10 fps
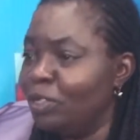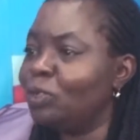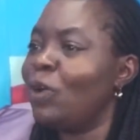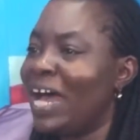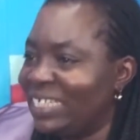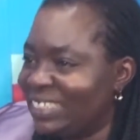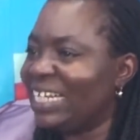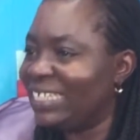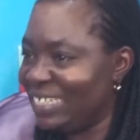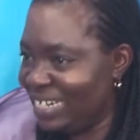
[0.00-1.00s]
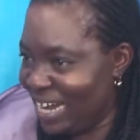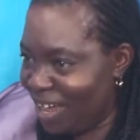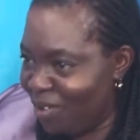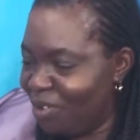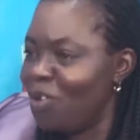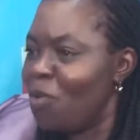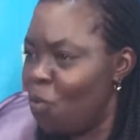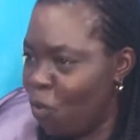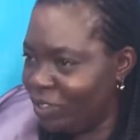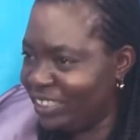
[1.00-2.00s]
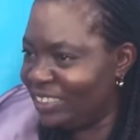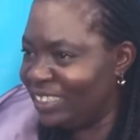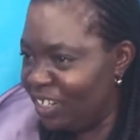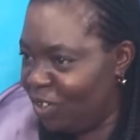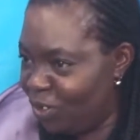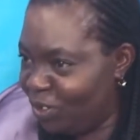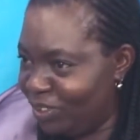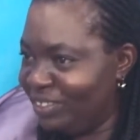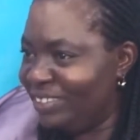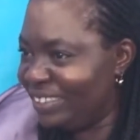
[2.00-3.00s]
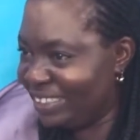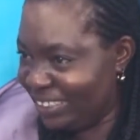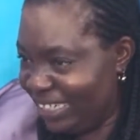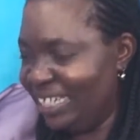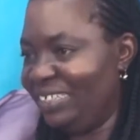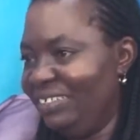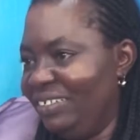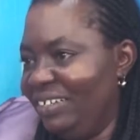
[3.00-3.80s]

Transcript: So as at now, What's the Lord saying?